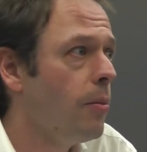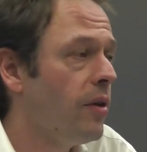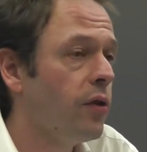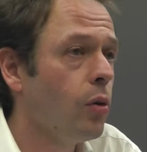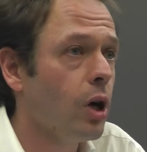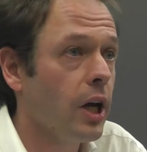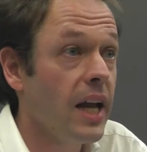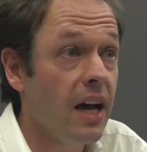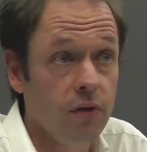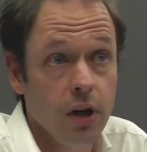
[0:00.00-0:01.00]
before one can
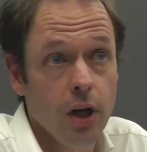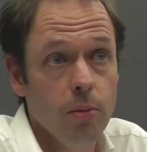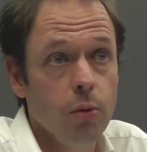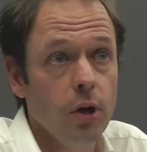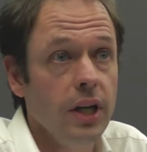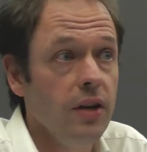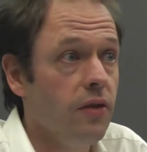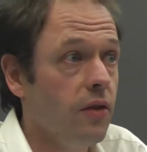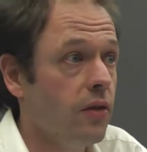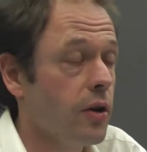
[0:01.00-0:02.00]
have the global, one
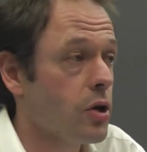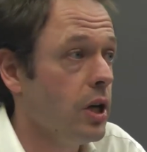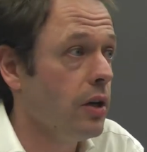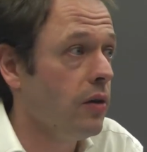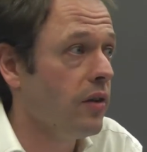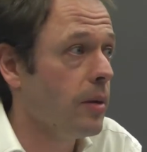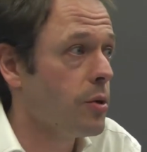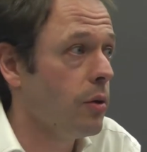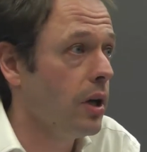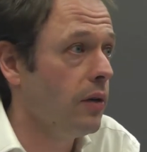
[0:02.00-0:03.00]
needs to socially
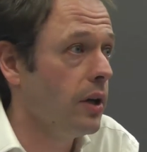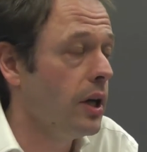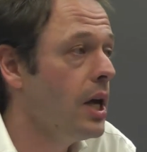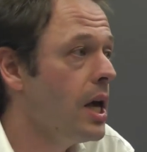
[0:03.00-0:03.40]
conceptualize it.